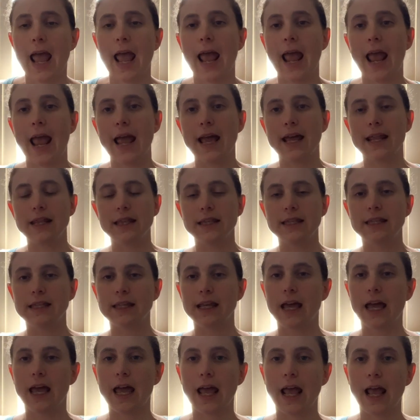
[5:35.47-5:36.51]
And
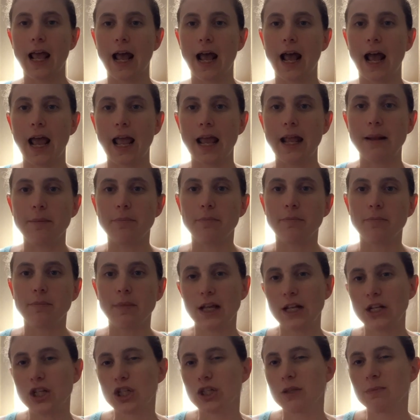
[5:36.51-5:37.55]
it
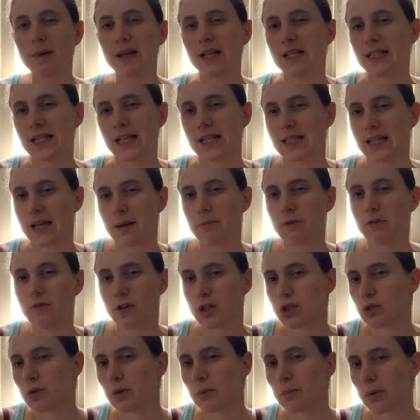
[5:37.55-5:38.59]
just makes sense. I'm a
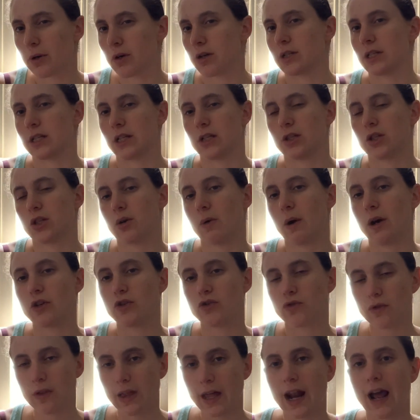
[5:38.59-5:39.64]
visual person. So I
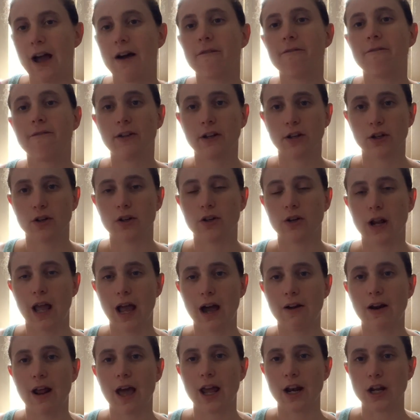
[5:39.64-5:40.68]
drew that out and figured
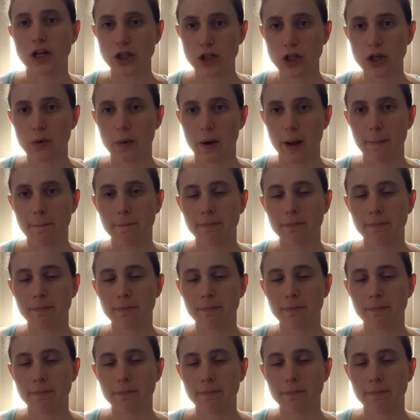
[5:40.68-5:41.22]
out how to do it.